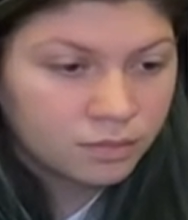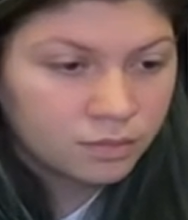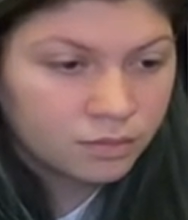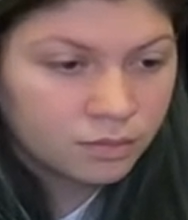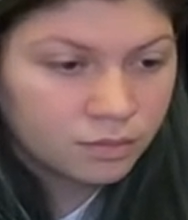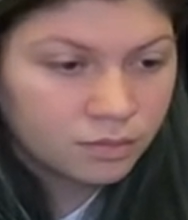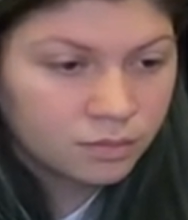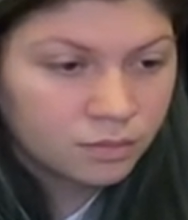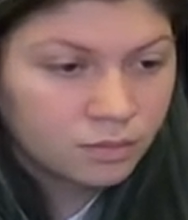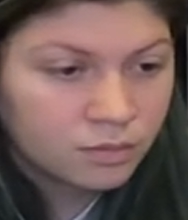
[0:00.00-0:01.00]

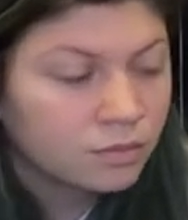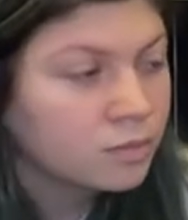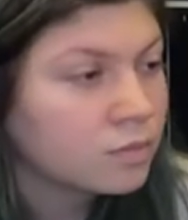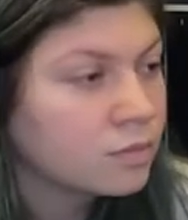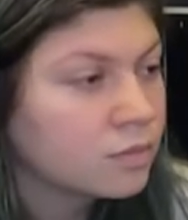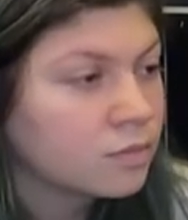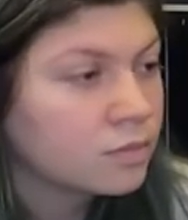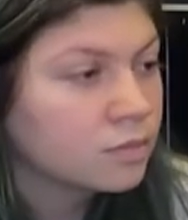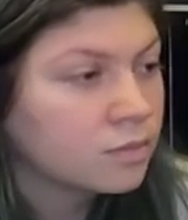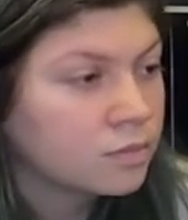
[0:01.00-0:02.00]

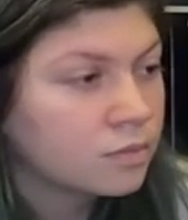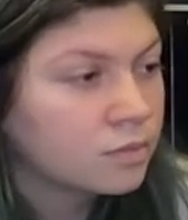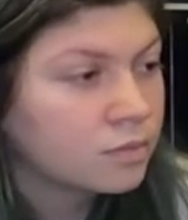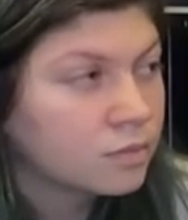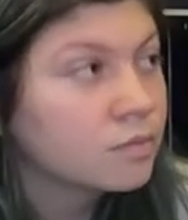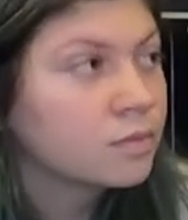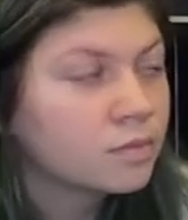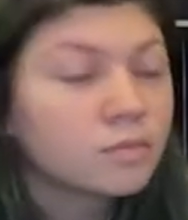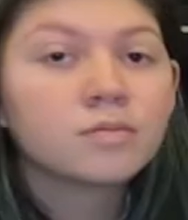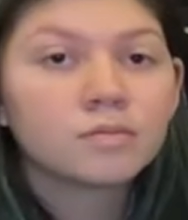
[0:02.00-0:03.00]

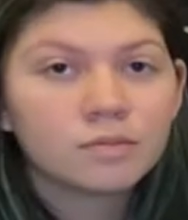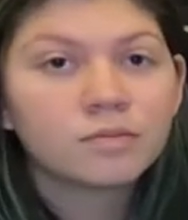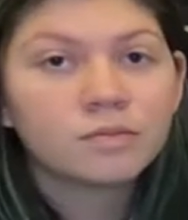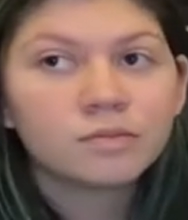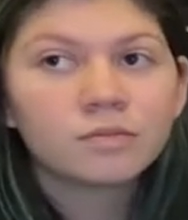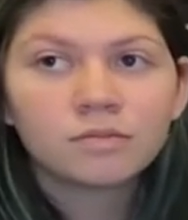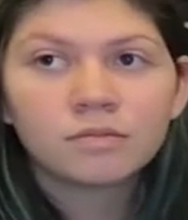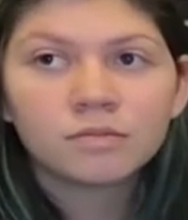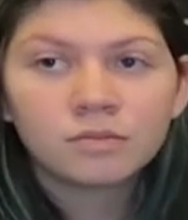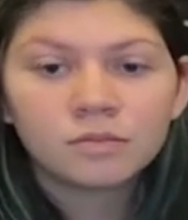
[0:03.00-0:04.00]

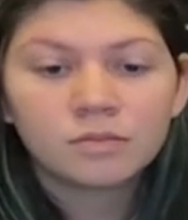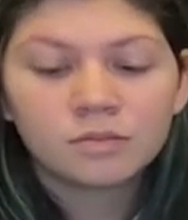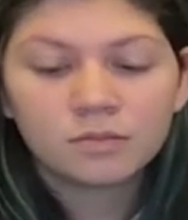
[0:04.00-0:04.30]
The person shown says nothing.